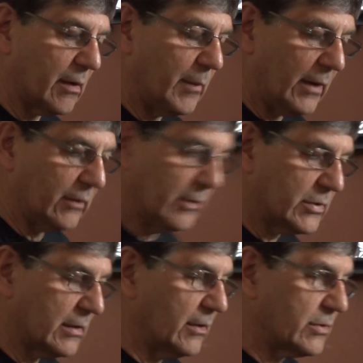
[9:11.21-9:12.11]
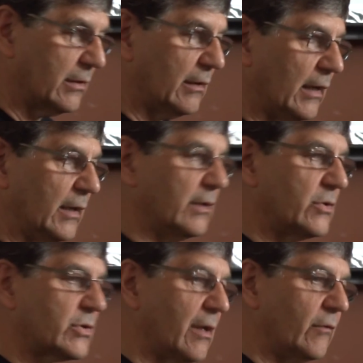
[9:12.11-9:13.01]
about these things in the
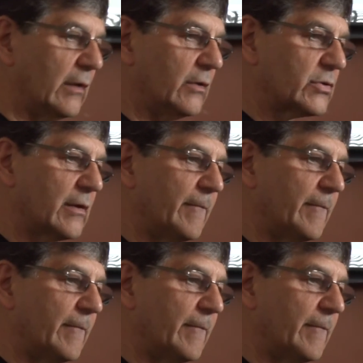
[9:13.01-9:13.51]
1970s.